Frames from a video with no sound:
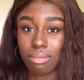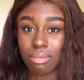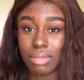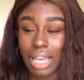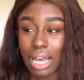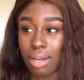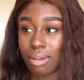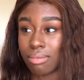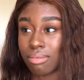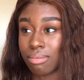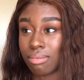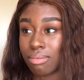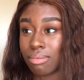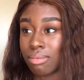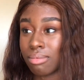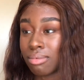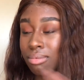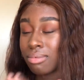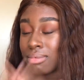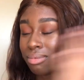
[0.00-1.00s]
Yeah.
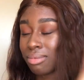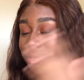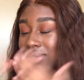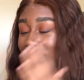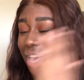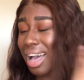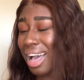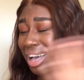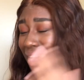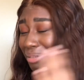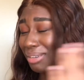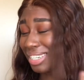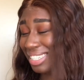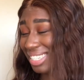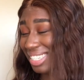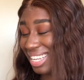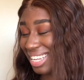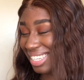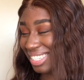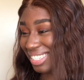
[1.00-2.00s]
Ah, I'm
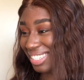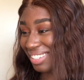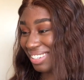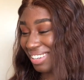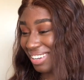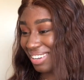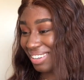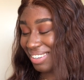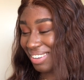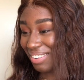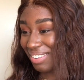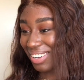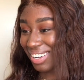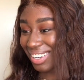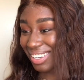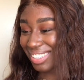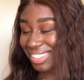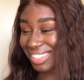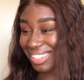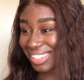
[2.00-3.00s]
gonna
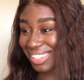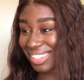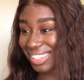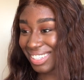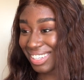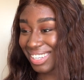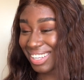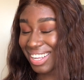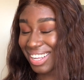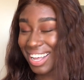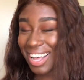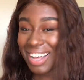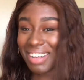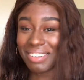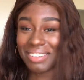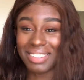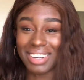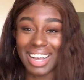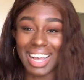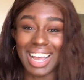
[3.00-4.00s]
sneeze.
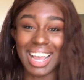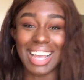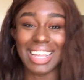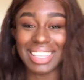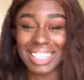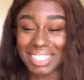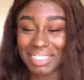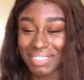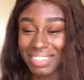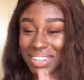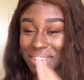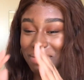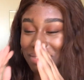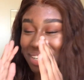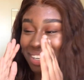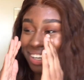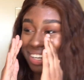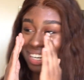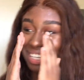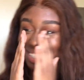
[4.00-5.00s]
I hate this video
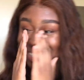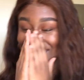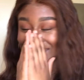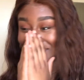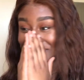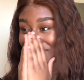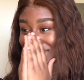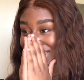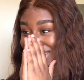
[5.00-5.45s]
being unedited. I'm gonna